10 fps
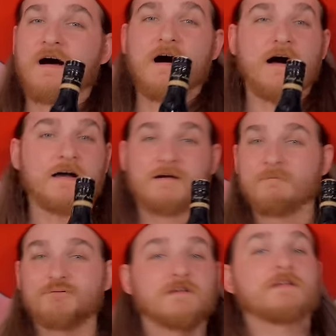uh,
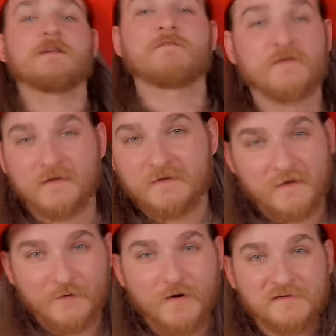completely different than the
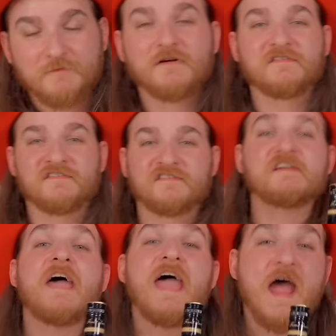other ones because it's
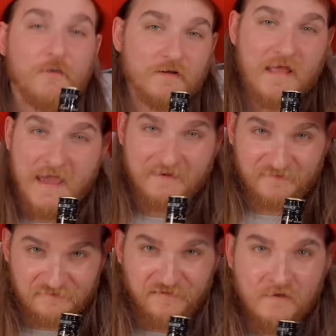Carol
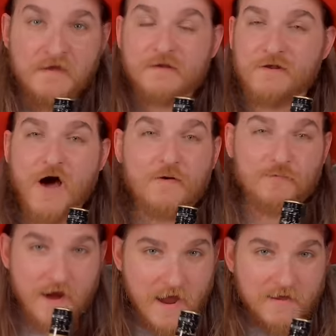Not
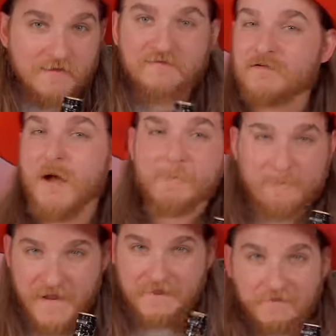Ryan's, not
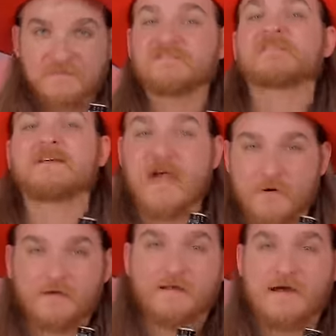Bailey's,
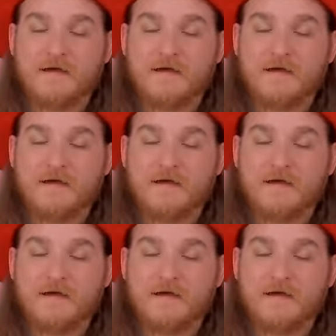Carol